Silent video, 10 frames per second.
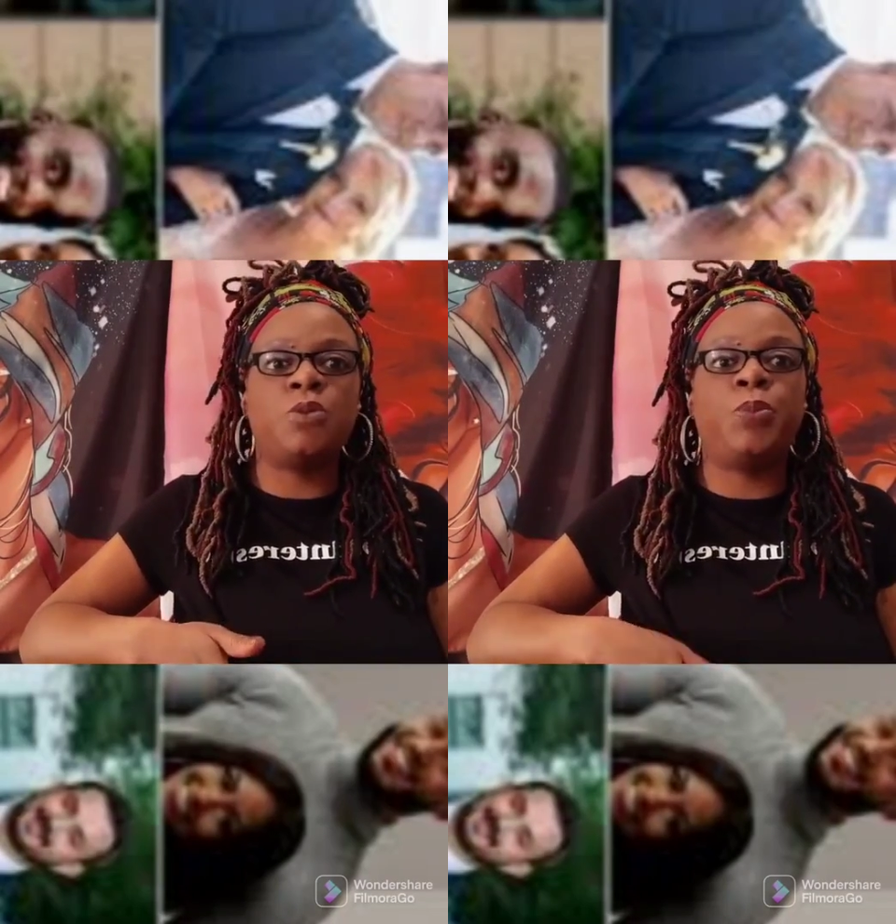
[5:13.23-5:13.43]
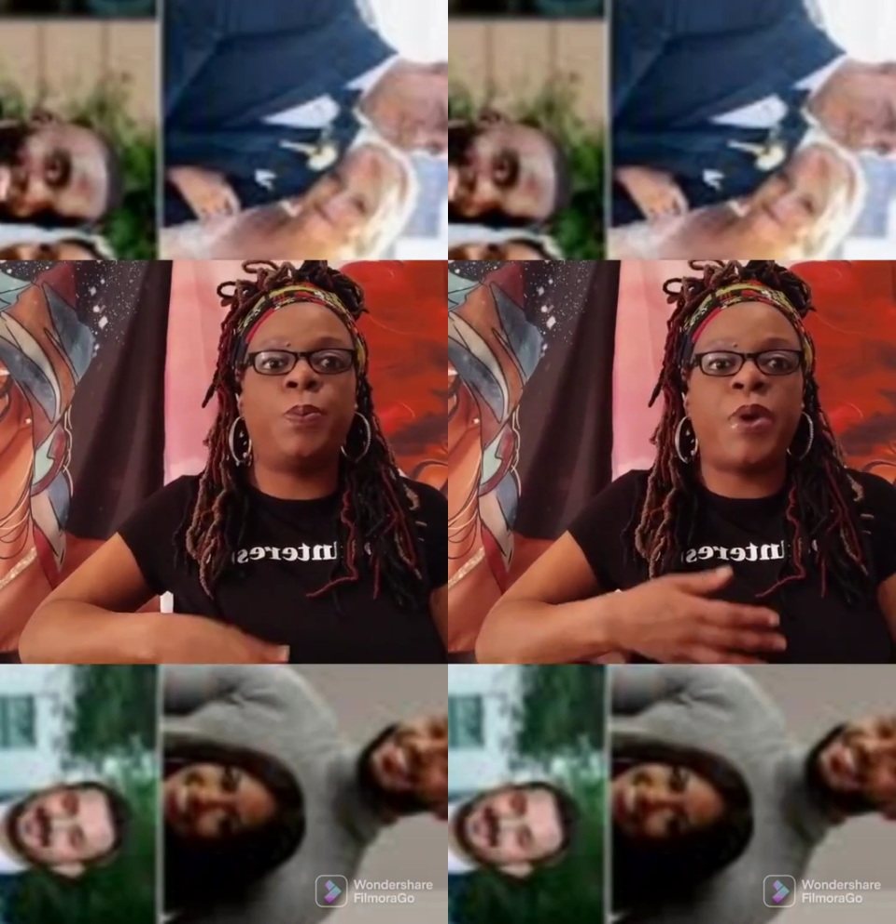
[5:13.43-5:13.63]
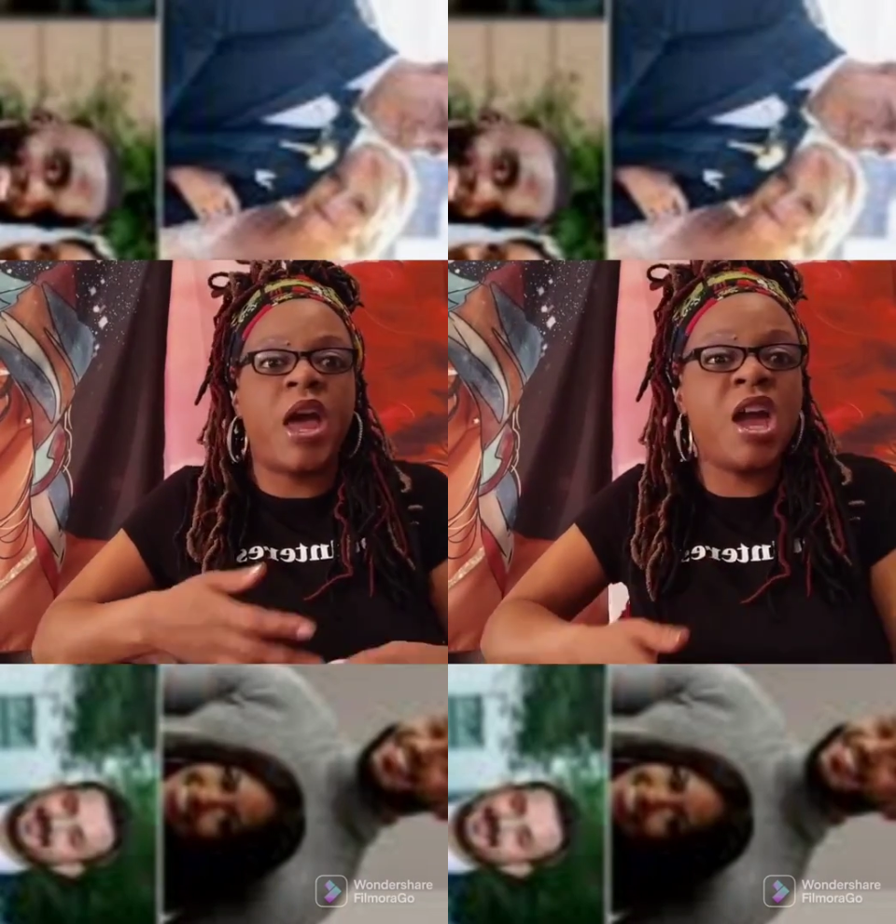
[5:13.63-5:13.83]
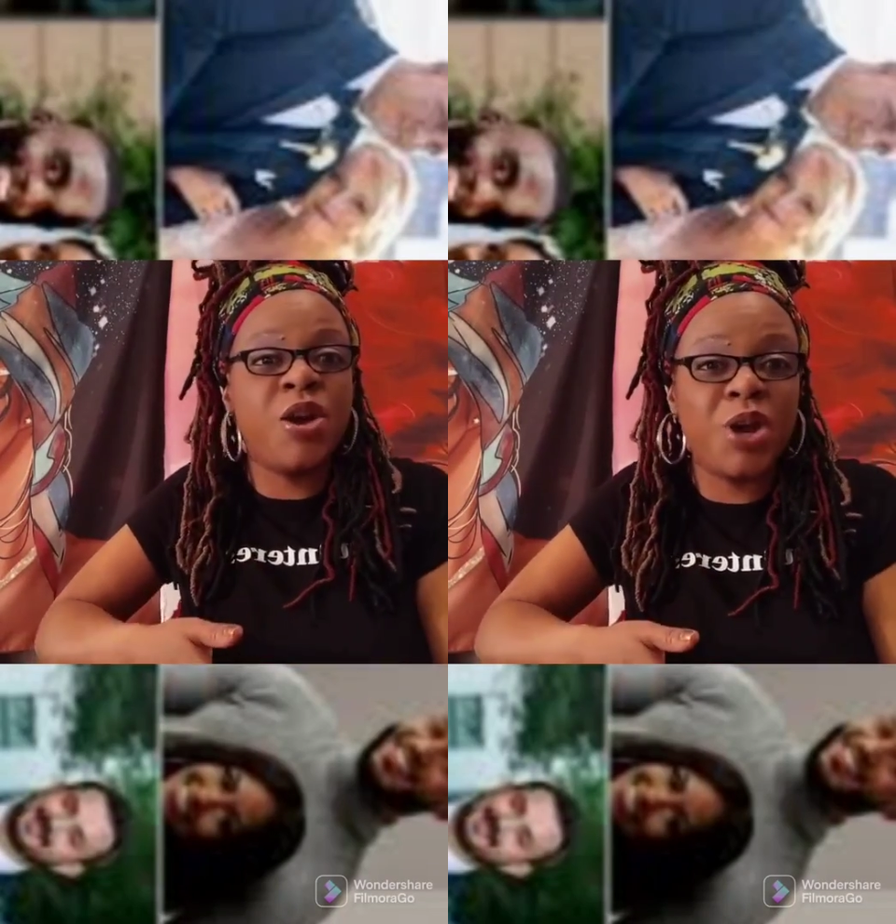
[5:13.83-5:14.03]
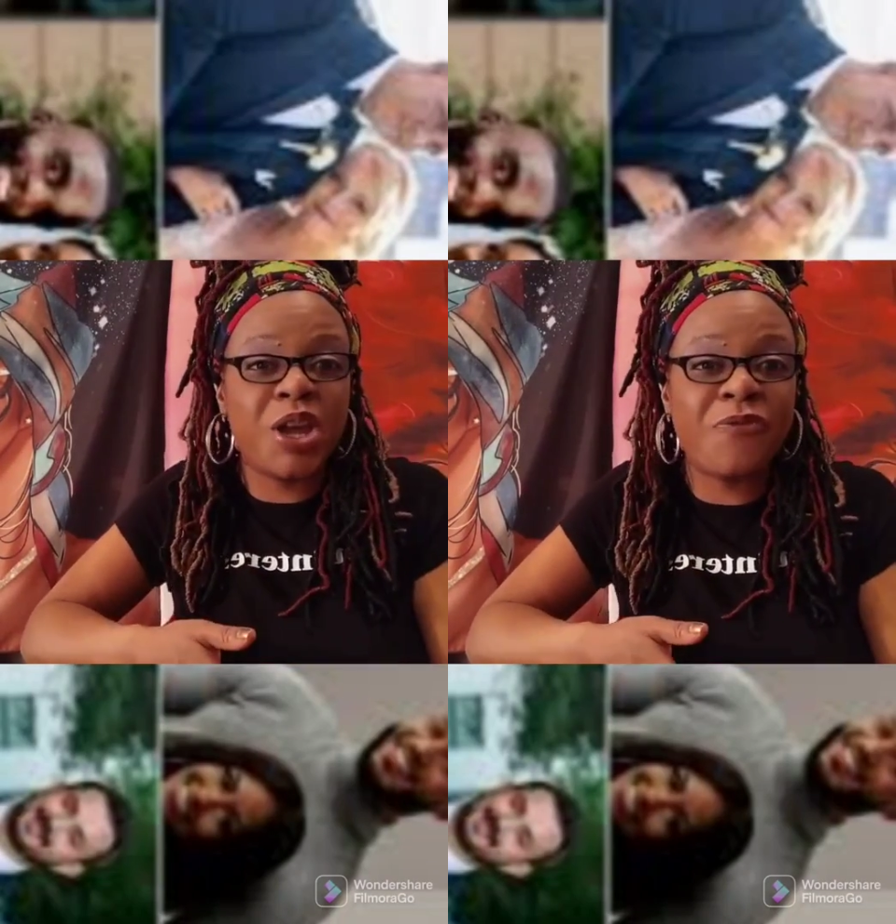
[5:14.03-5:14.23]

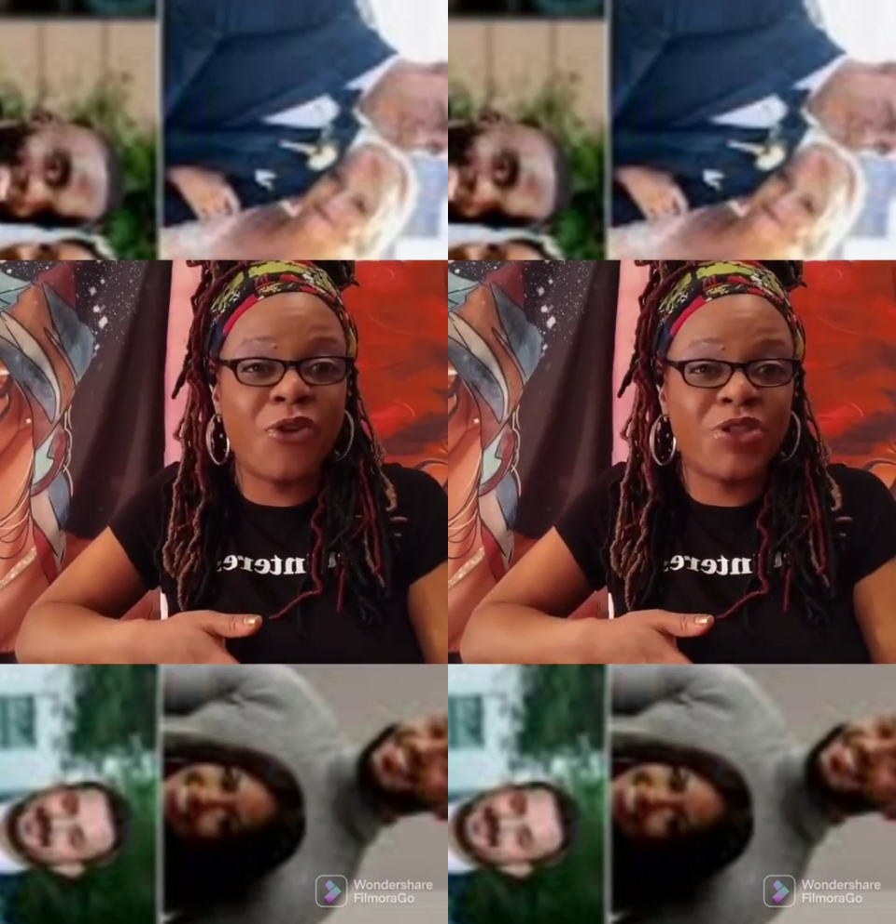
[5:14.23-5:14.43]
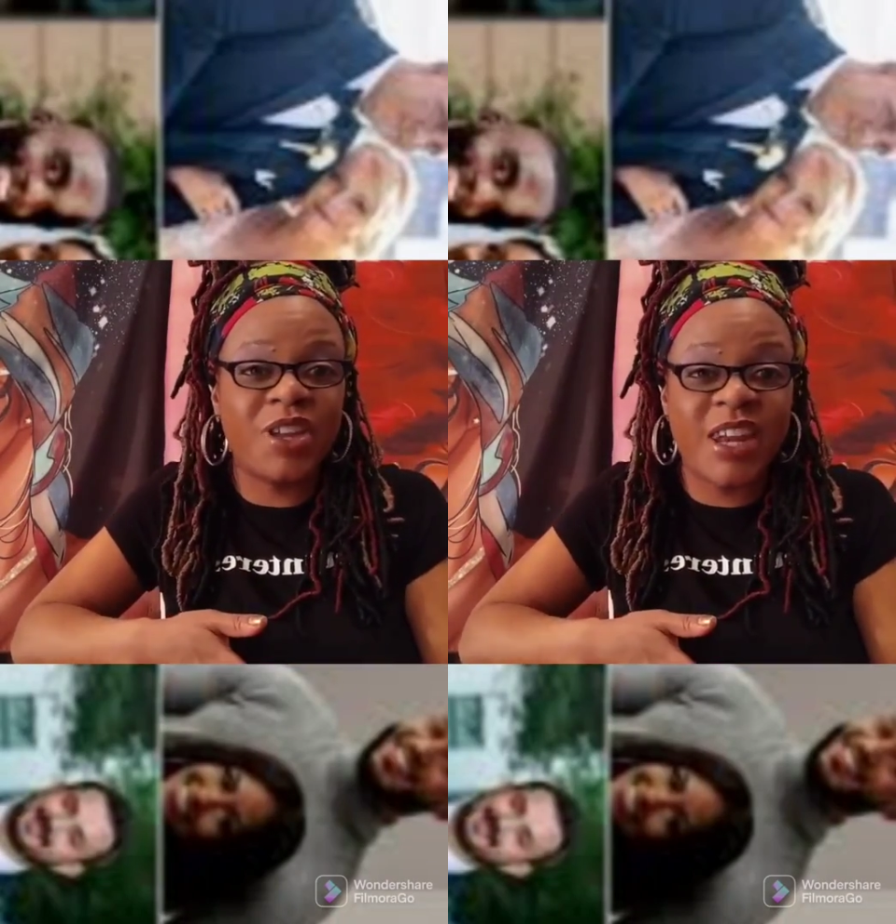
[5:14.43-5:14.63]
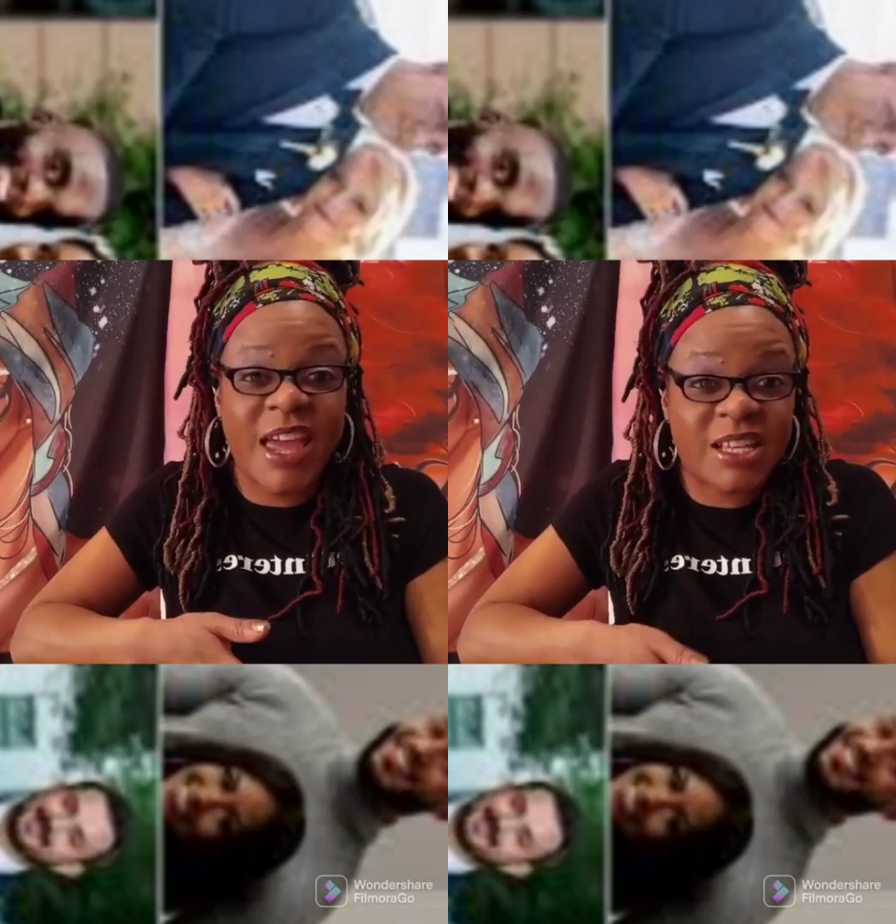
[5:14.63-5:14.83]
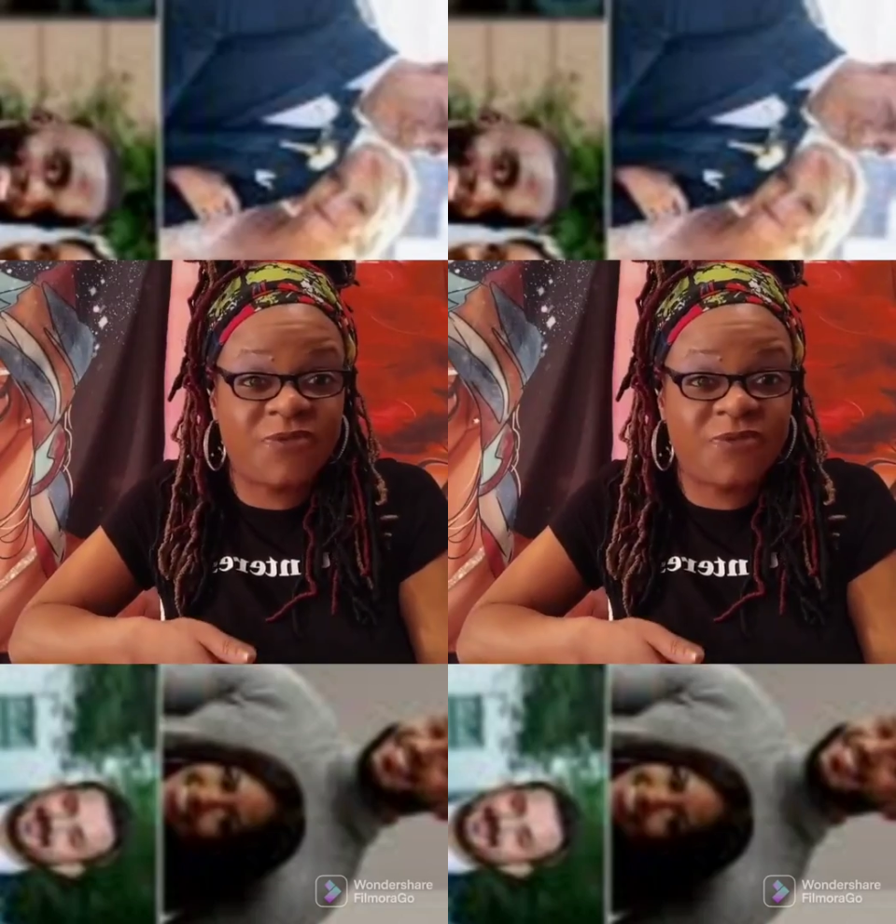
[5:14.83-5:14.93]
preparing for the next